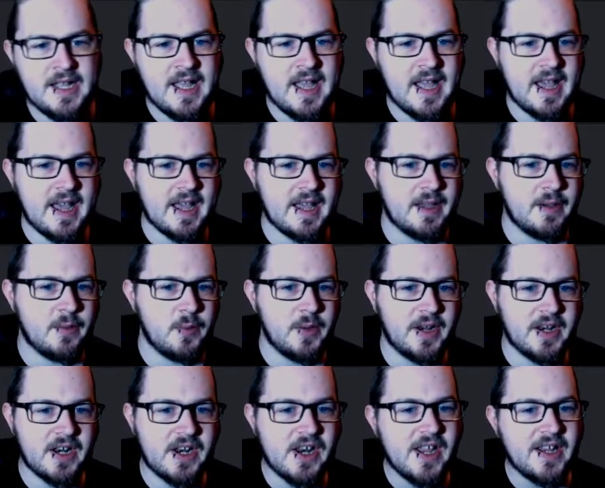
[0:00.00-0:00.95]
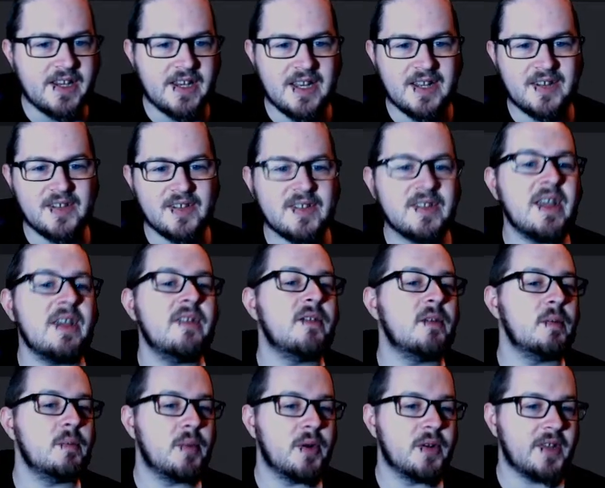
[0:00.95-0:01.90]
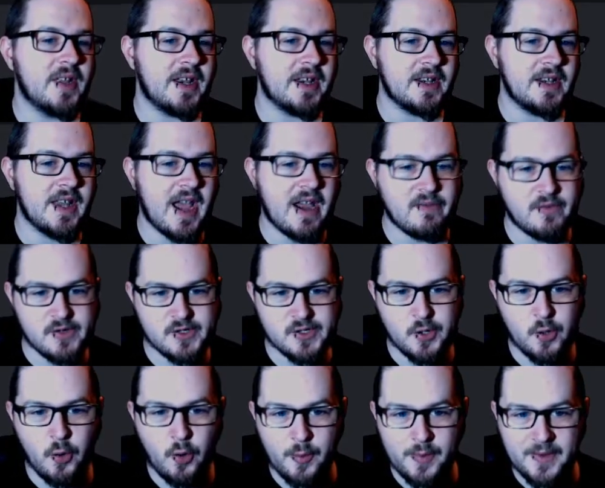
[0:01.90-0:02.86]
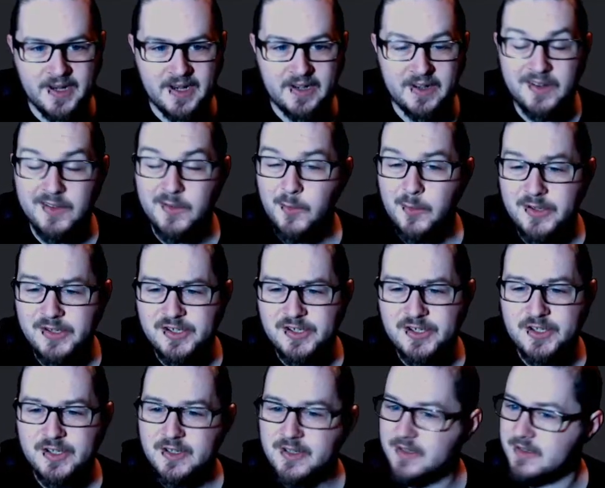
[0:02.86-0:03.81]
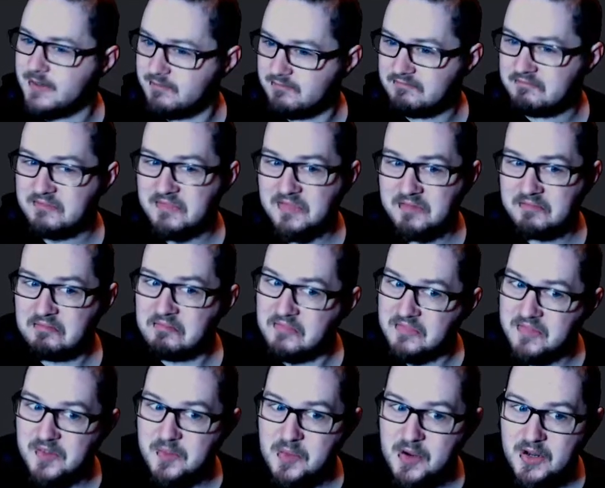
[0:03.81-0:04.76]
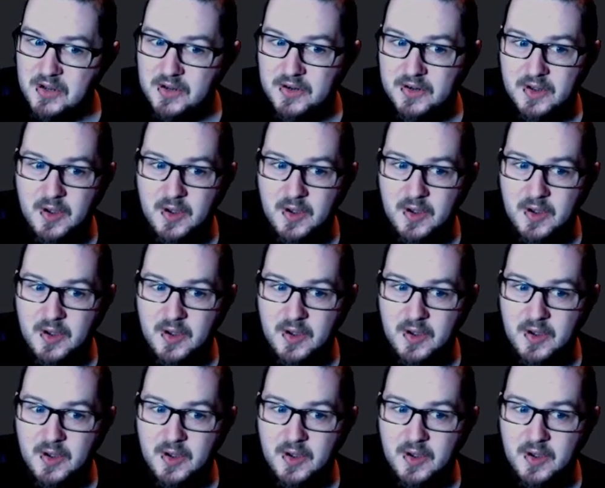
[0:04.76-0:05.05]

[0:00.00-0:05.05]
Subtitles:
We had a 97% average home attendance, which is pretty good.